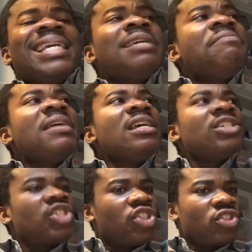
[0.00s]

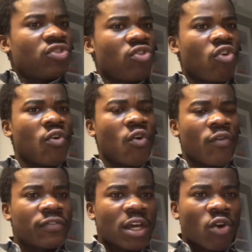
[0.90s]
image
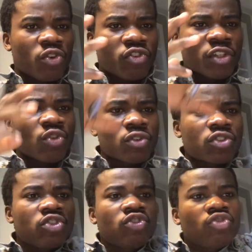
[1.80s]
of the country
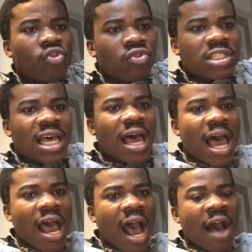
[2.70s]
does not
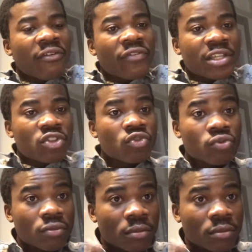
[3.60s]
affect you,